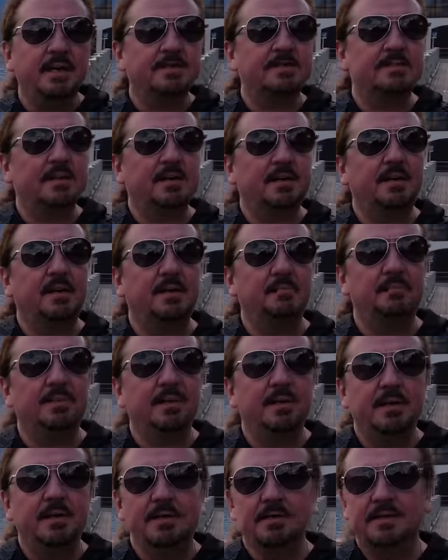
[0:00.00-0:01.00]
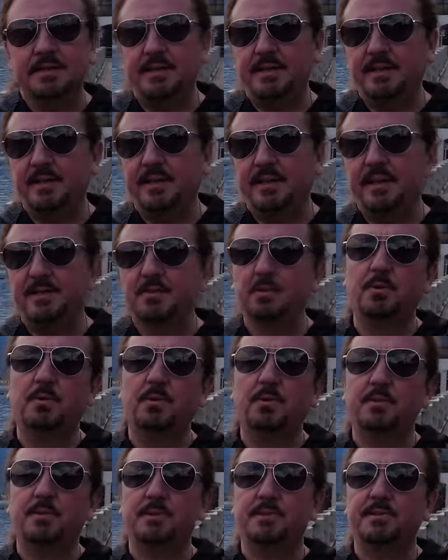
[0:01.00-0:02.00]
set up the
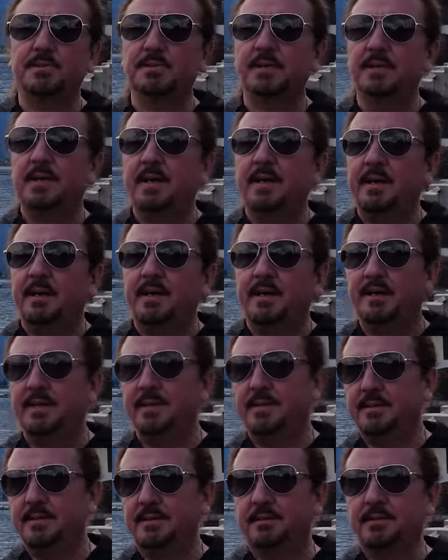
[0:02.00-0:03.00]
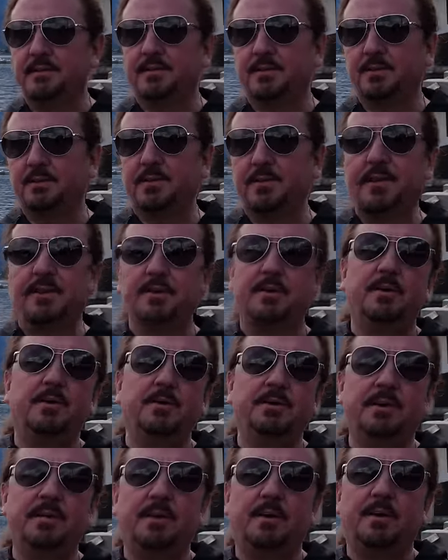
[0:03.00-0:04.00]
headquarters in the Grand
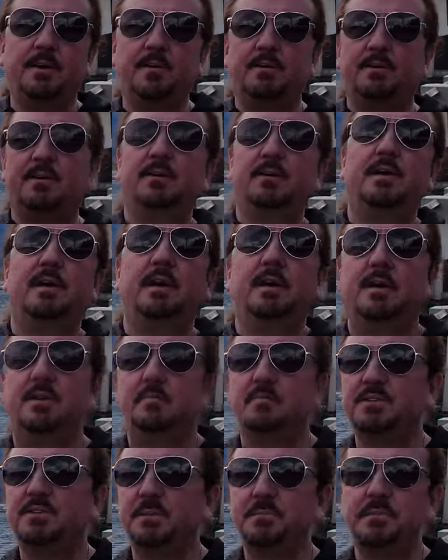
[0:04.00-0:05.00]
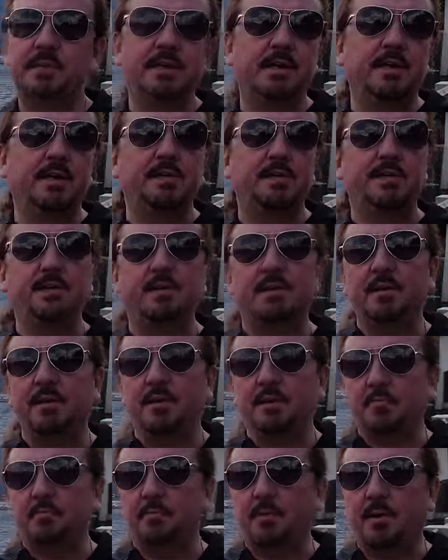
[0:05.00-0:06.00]
Hotel. Some of the other
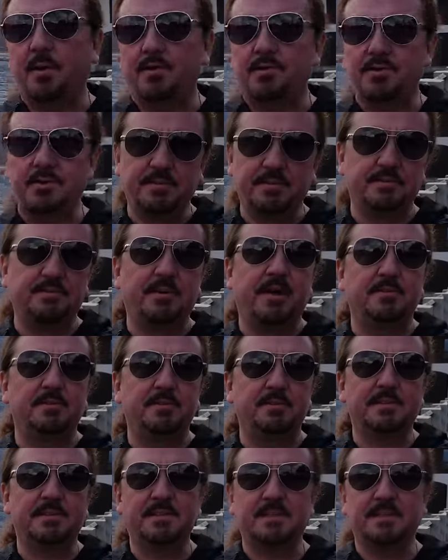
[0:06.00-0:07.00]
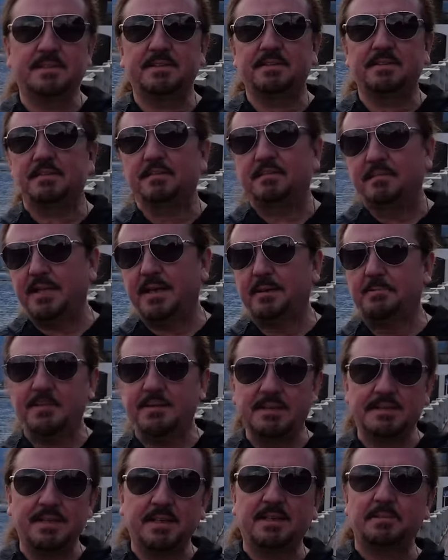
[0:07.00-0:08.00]
parts of the 506th,
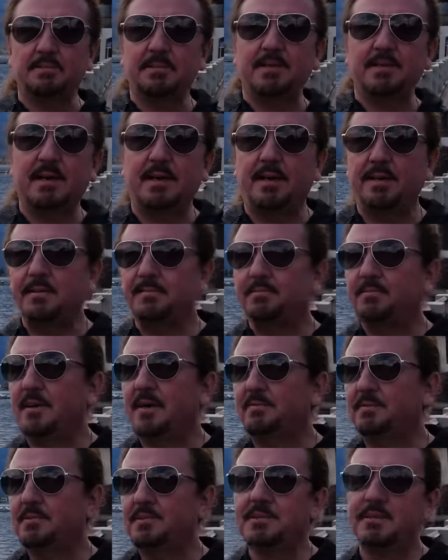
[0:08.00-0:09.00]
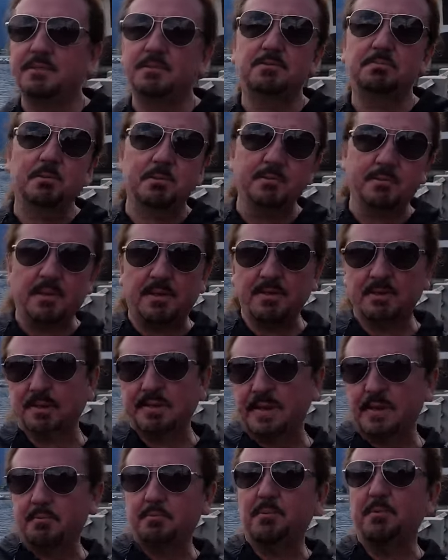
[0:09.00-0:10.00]
namely 2nd Battalion 506, moved on to
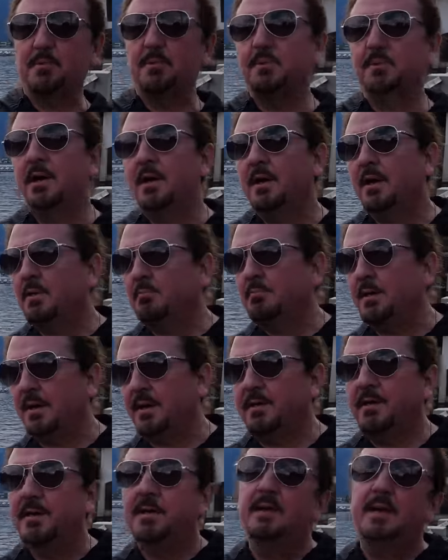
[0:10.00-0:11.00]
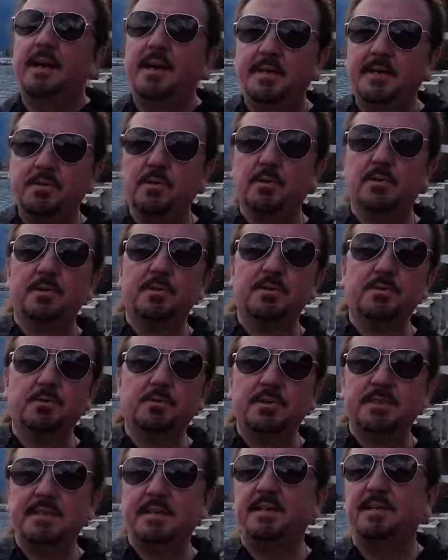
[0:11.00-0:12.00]
Kaprun, but headquarters
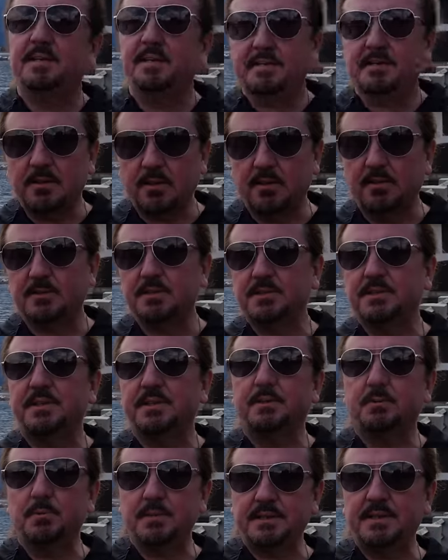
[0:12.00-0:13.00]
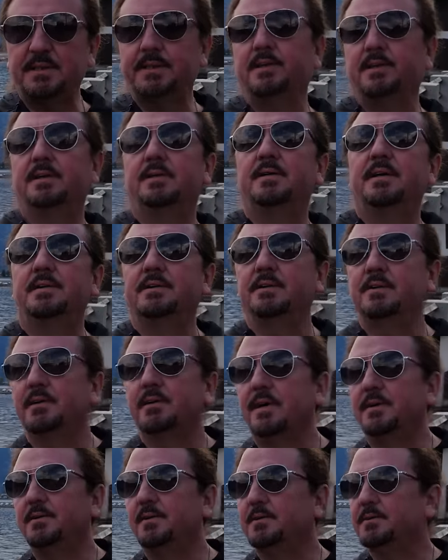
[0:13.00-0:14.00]
was here. Colonel Sink was here at the
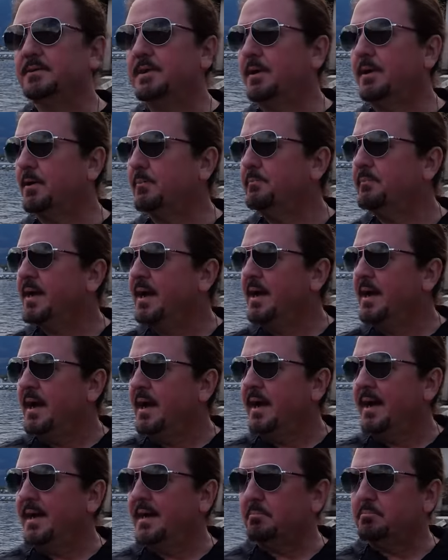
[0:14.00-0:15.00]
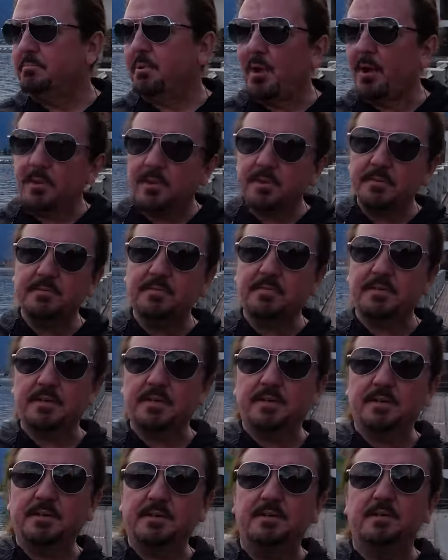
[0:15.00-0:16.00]
Grand Hotel. And part of
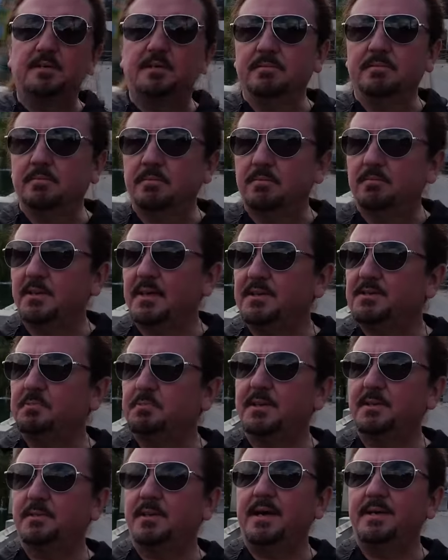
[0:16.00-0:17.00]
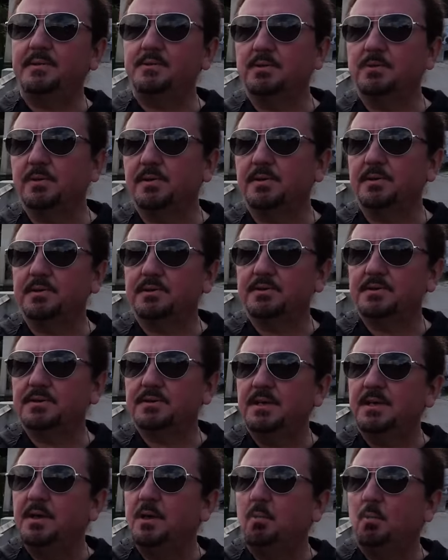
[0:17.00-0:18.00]
the regimental
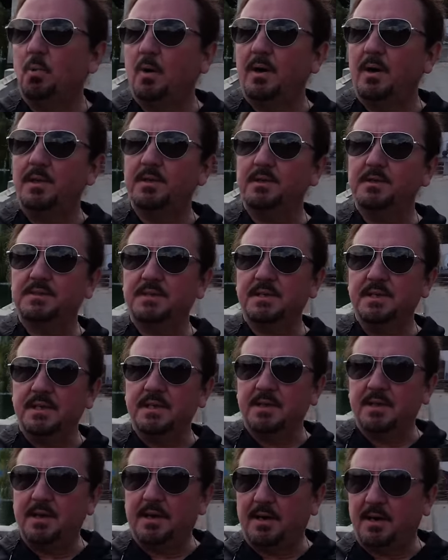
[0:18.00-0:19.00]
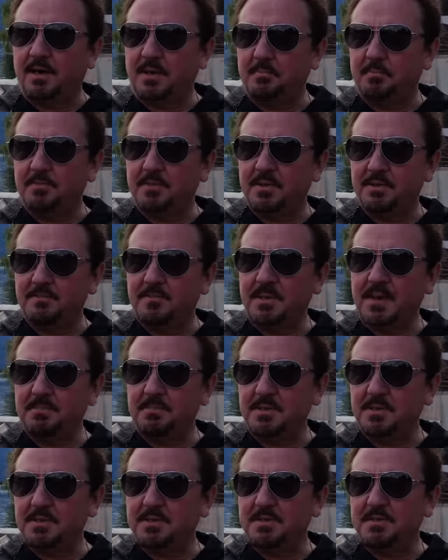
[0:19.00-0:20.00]
headquarters was the
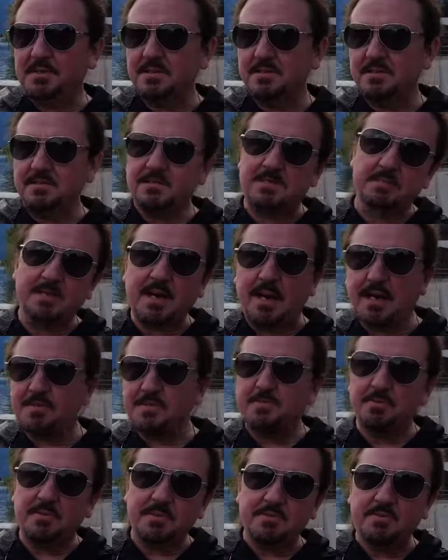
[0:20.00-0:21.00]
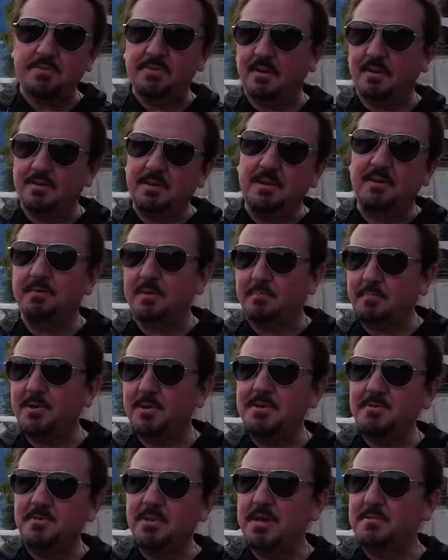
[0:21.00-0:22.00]
famous, some guys from a
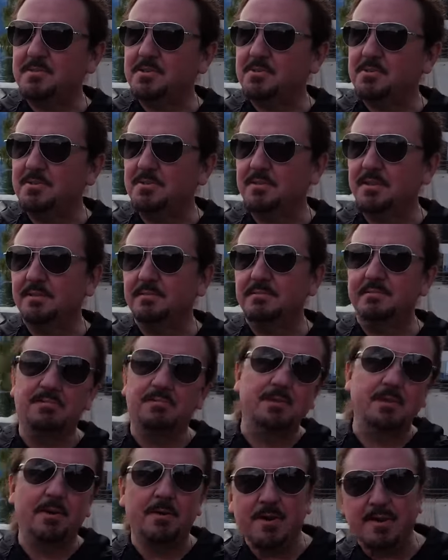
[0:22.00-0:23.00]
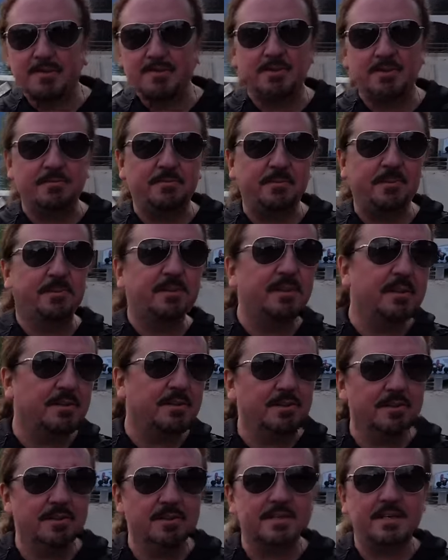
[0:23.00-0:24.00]
pretty famous unit known as the Filthy
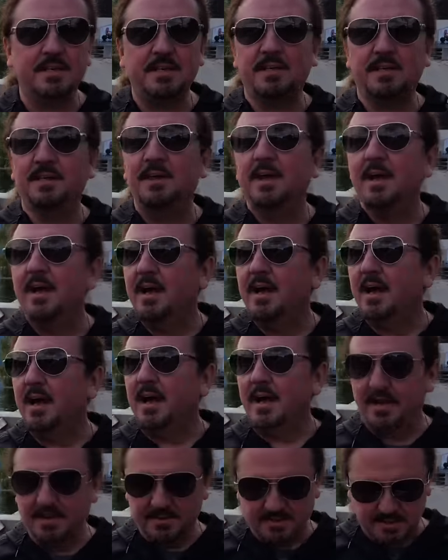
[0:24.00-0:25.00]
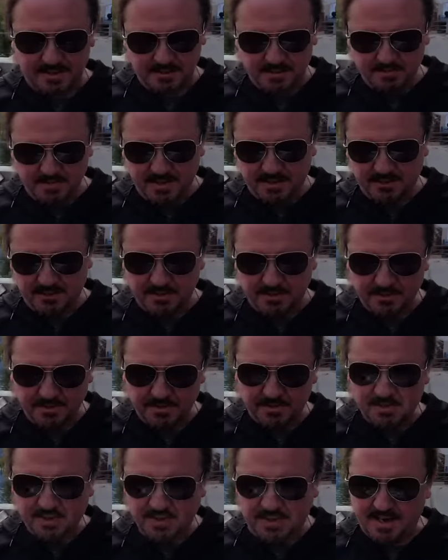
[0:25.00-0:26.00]
13. And you might know
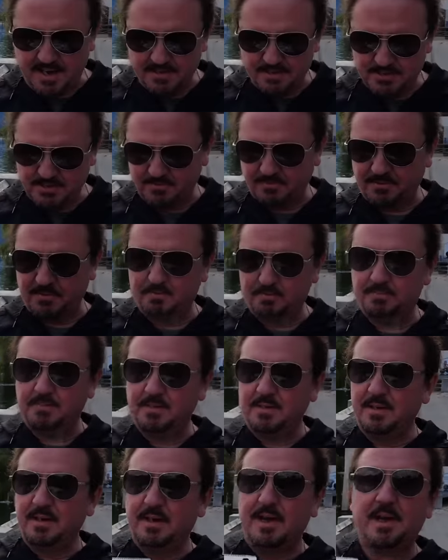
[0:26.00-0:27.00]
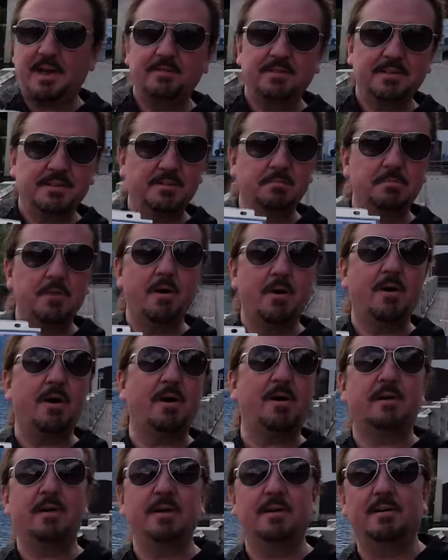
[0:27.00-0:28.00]
those guys from having the
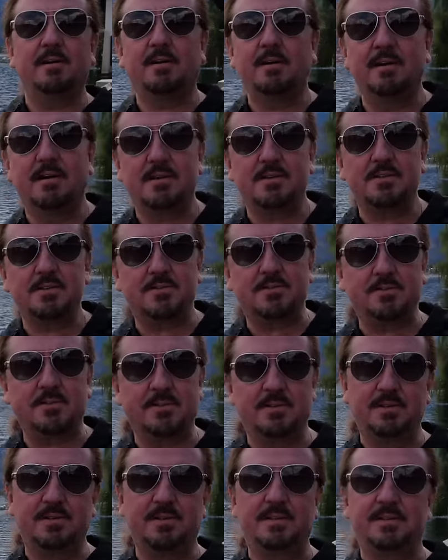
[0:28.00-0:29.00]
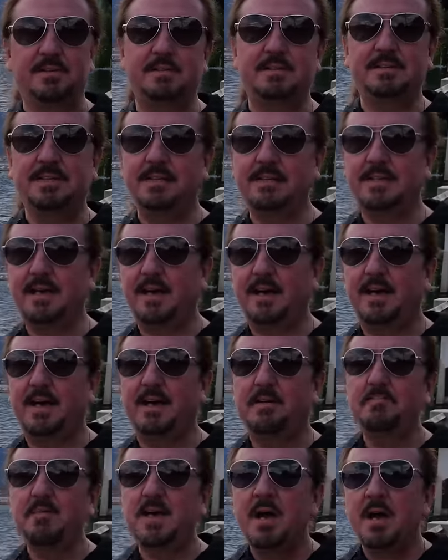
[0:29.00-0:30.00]
Mohawk haircuts for D-Day.